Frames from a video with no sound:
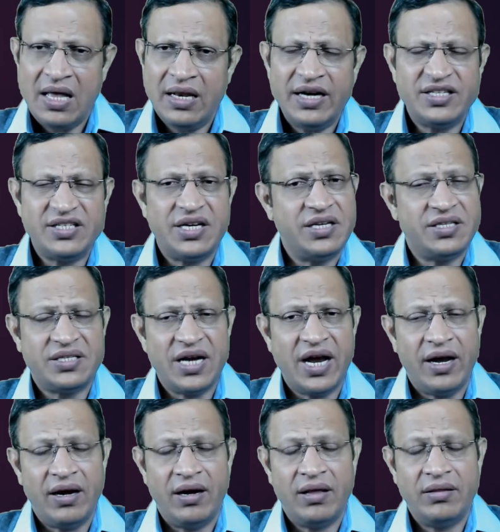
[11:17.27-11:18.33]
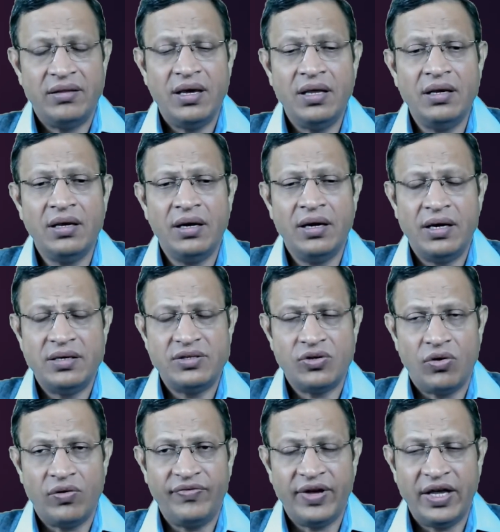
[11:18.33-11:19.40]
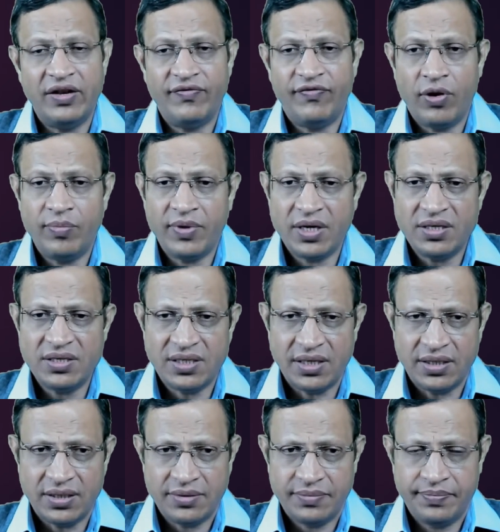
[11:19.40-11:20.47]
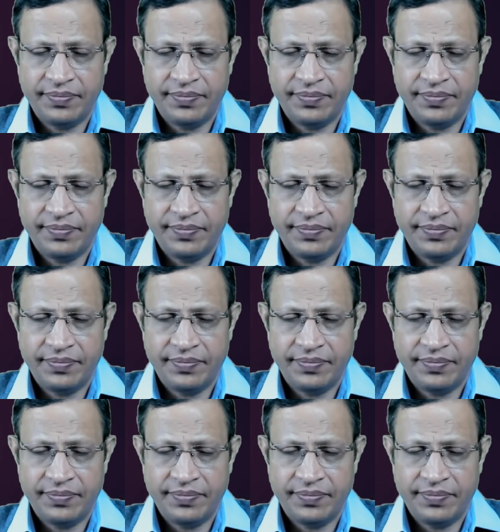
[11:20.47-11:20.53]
let's understand the ingredients of informed consent